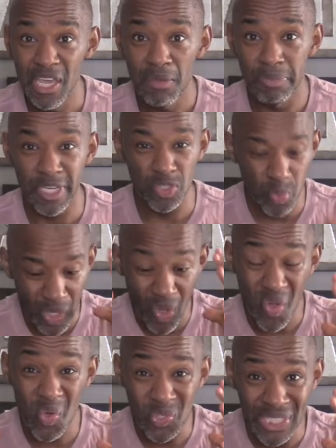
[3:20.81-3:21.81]
because we
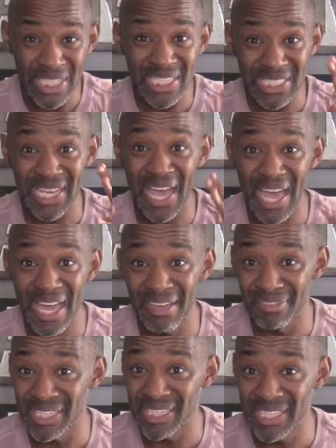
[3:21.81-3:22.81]
all need to have
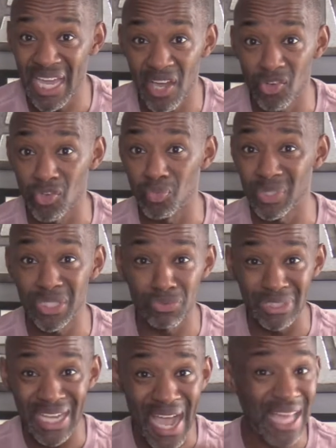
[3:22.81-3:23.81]
an encounter with the
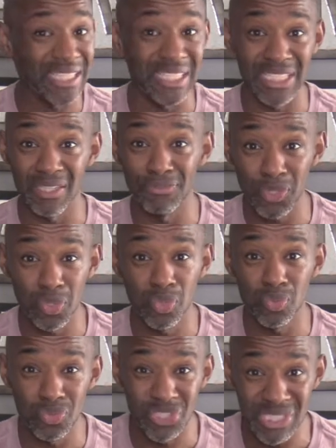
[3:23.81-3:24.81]
reality of
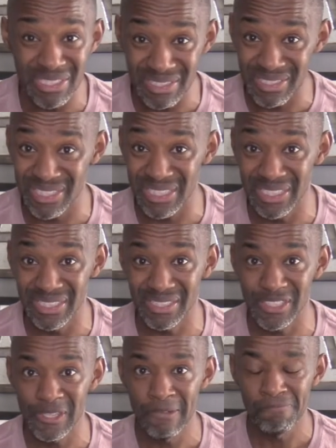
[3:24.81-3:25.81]
who Jesus is.